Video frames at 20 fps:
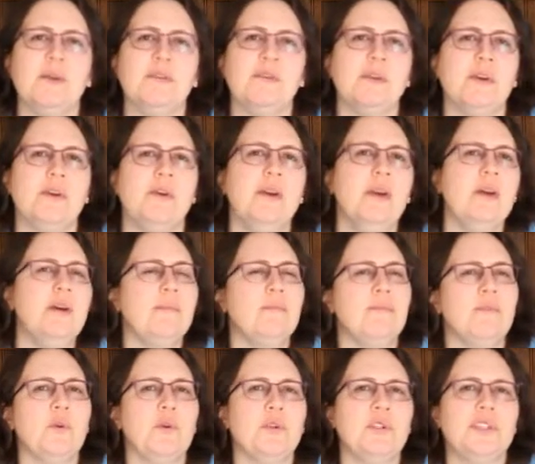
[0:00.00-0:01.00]
So
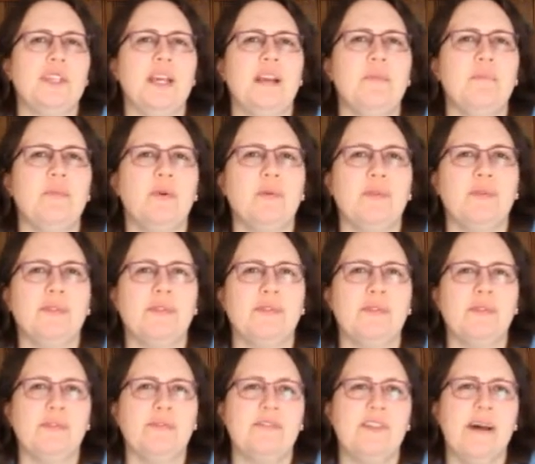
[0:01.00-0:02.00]
all the secondborns of
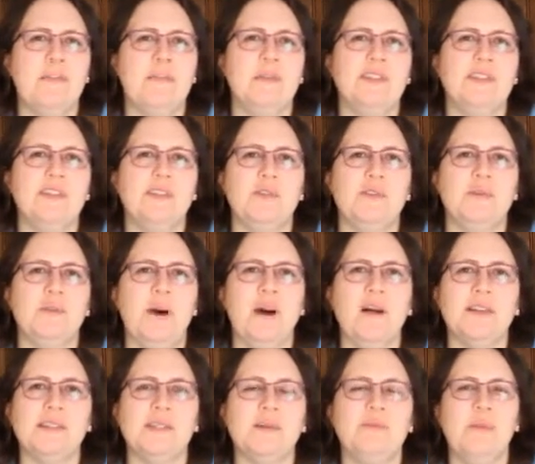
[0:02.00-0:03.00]
the families who
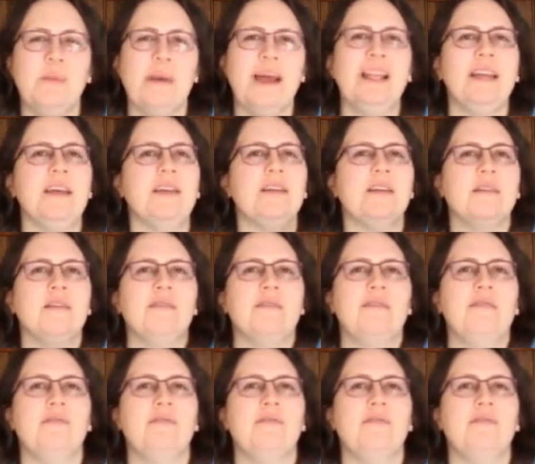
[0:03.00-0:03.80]
aren't in rebellion are